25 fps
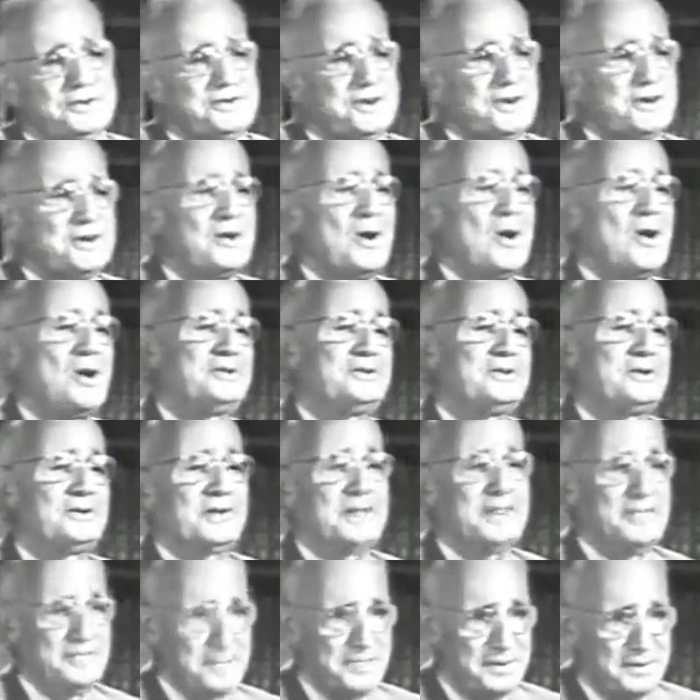turn on your
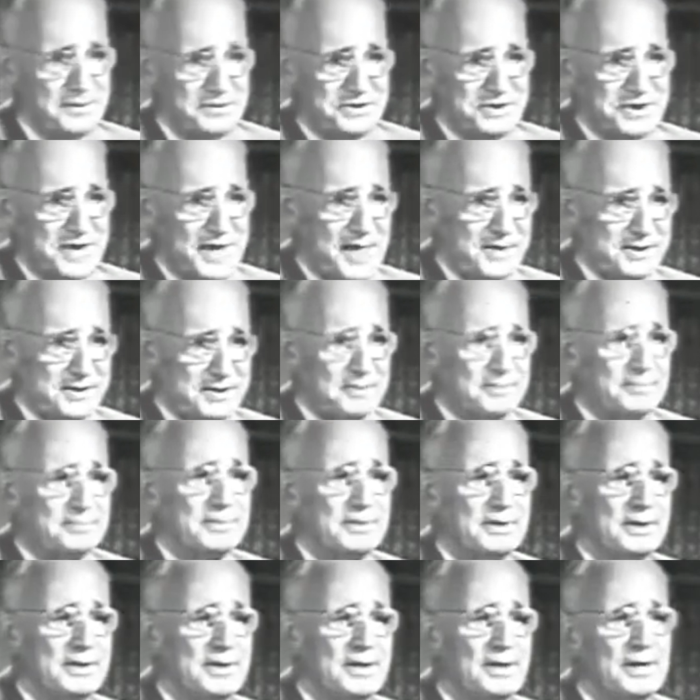enthusiasm,